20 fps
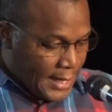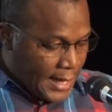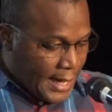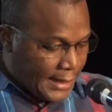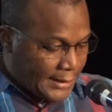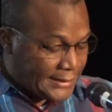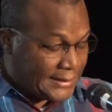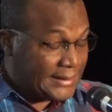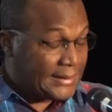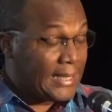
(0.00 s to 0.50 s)

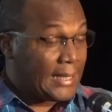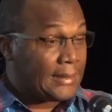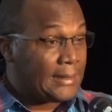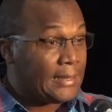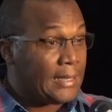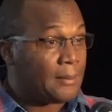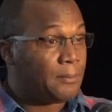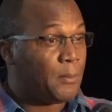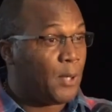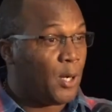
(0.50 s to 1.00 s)
I
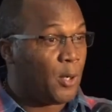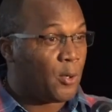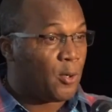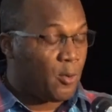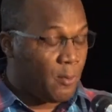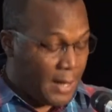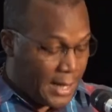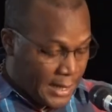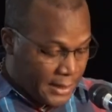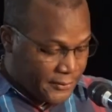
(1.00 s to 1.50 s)
started at
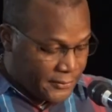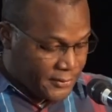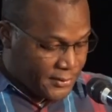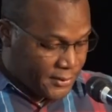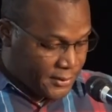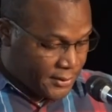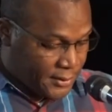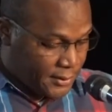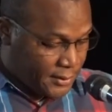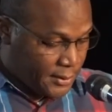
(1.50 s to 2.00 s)
Bongo
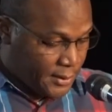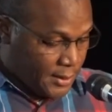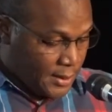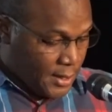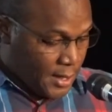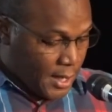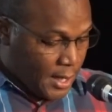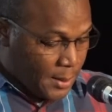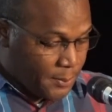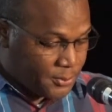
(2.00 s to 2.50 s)
Baths,
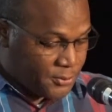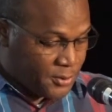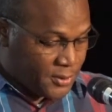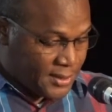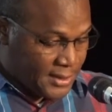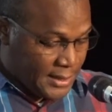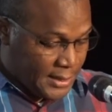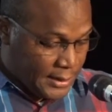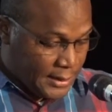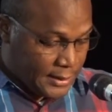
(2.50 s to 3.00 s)
up to
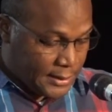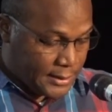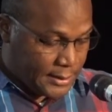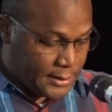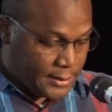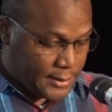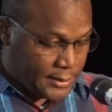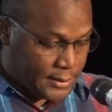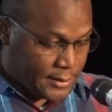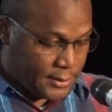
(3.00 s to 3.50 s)

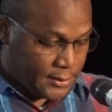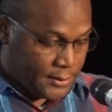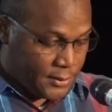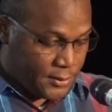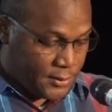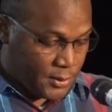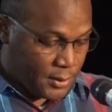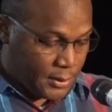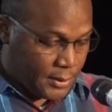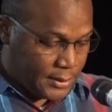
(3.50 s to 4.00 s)
Tiers,
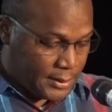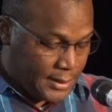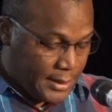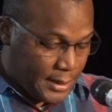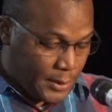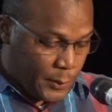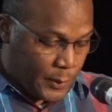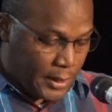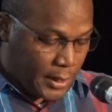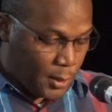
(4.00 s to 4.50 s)
to
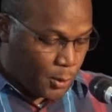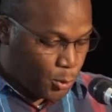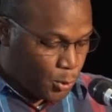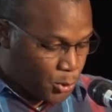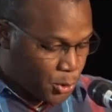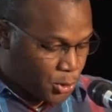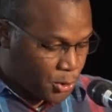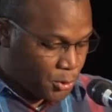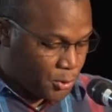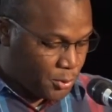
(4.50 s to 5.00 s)
Tikwe
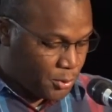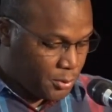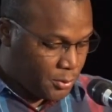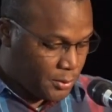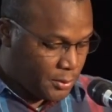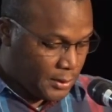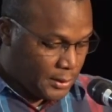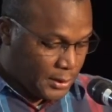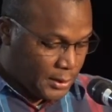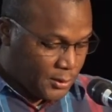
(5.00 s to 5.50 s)
Glosho,
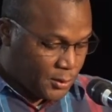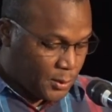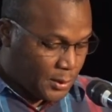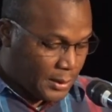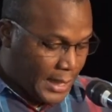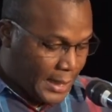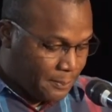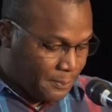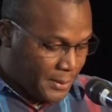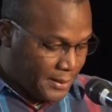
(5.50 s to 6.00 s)
to
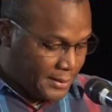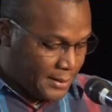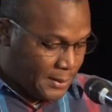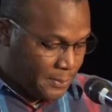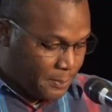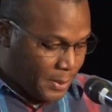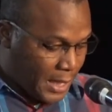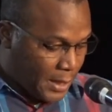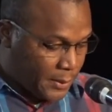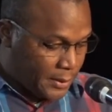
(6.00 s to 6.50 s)
La Piti
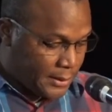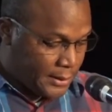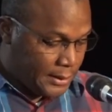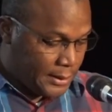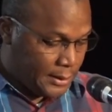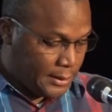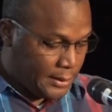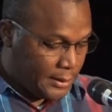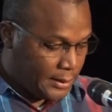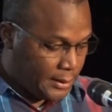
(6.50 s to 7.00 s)

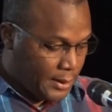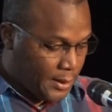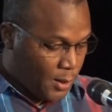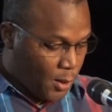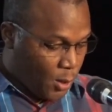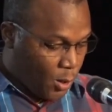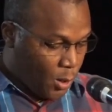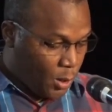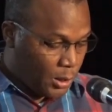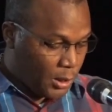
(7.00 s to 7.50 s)
Pawadi,
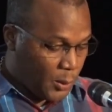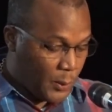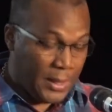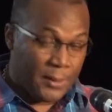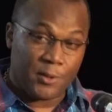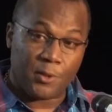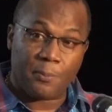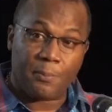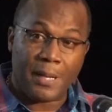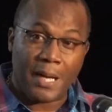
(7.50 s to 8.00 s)
all the way
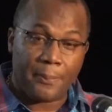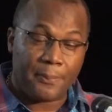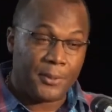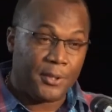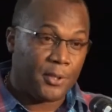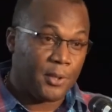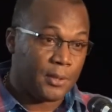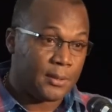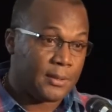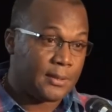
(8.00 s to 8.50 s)
to
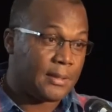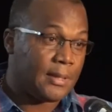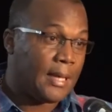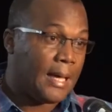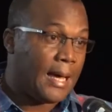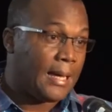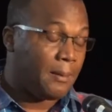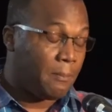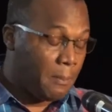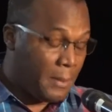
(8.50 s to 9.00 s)
Papiot,
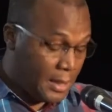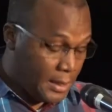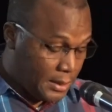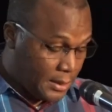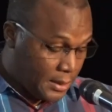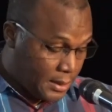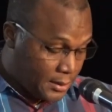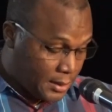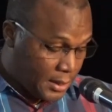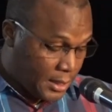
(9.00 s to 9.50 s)
and
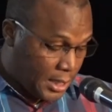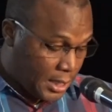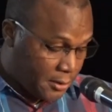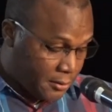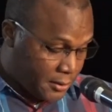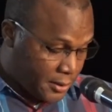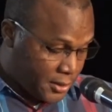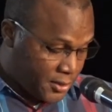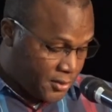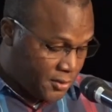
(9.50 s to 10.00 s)
many other
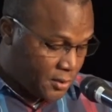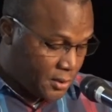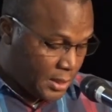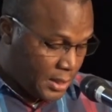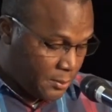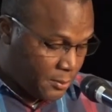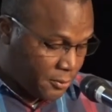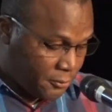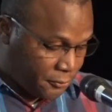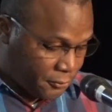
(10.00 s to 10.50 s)
areas, to
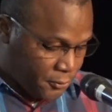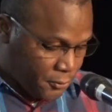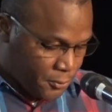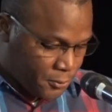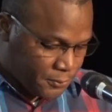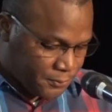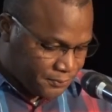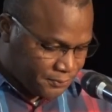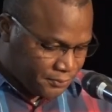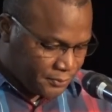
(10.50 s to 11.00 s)
name a few.